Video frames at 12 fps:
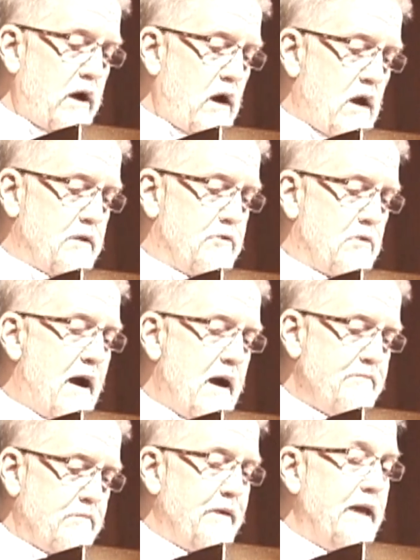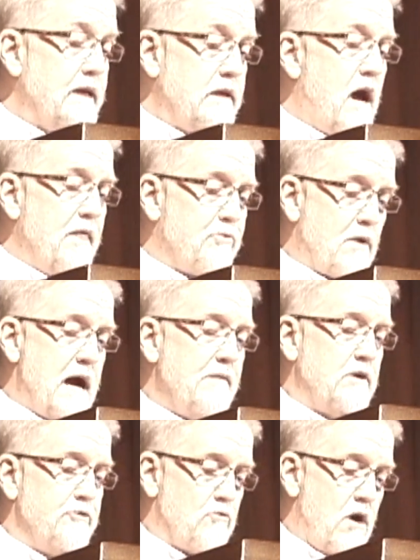to they did
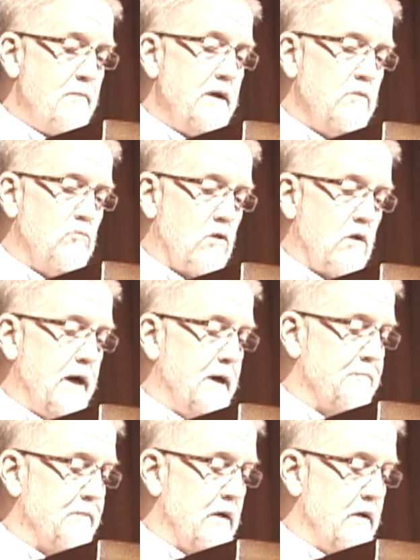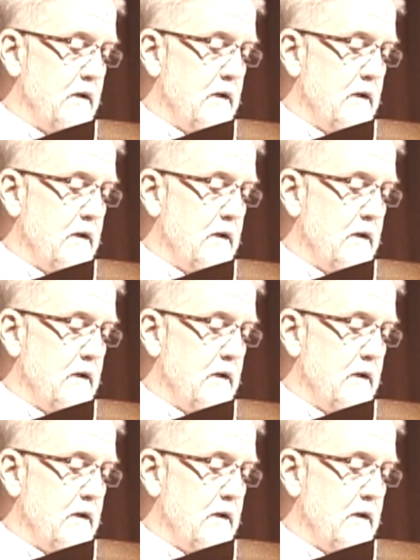not thrive on drama and worry.